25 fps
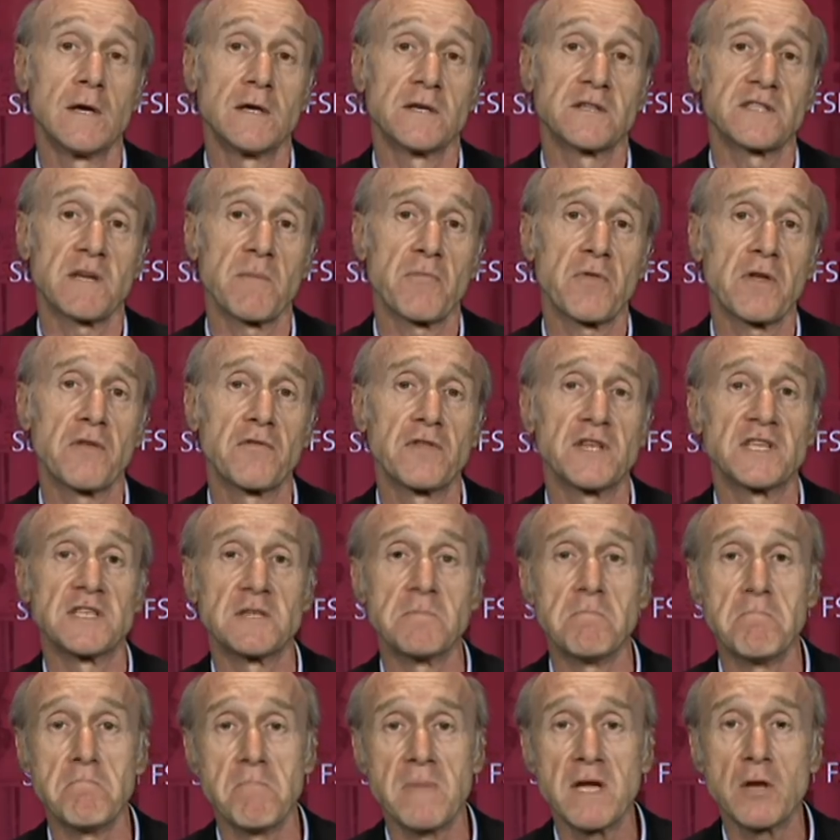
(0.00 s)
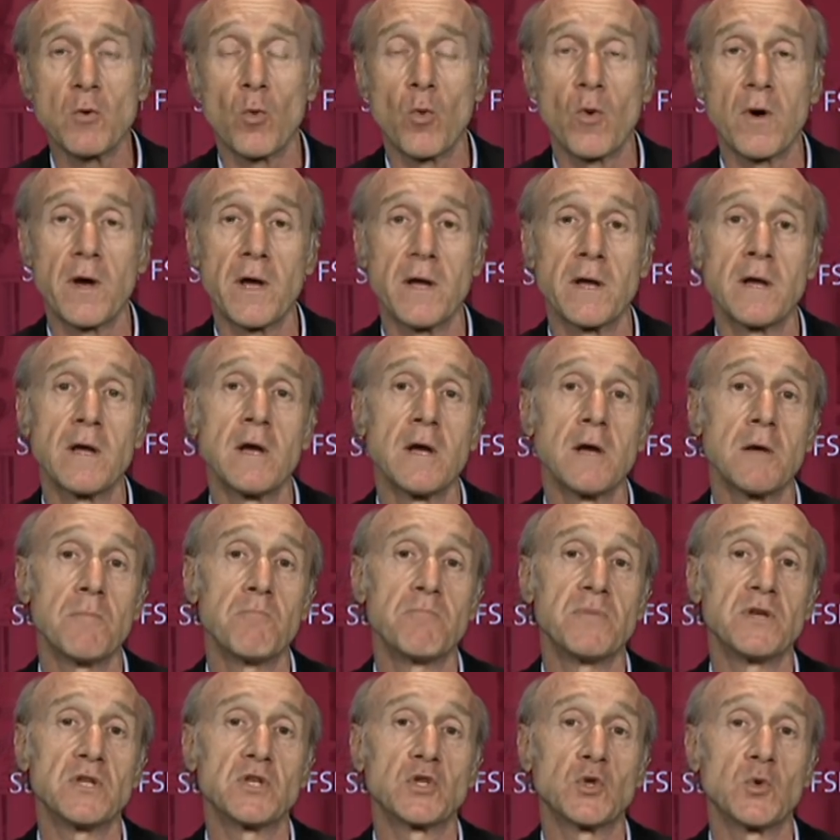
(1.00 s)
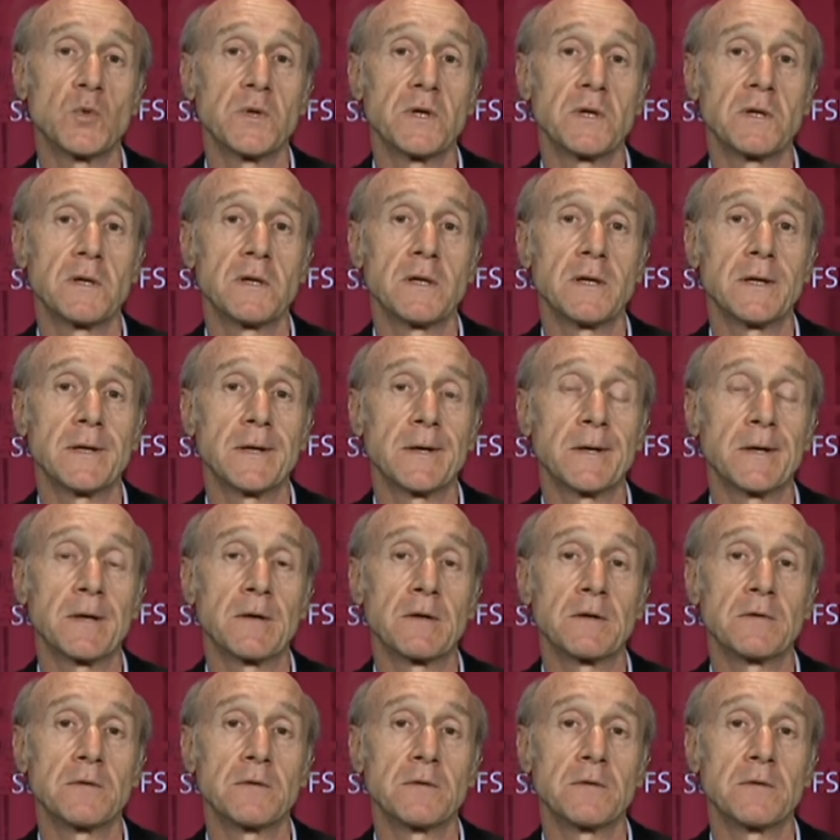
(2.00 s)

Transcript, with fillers: something that's midway between uh,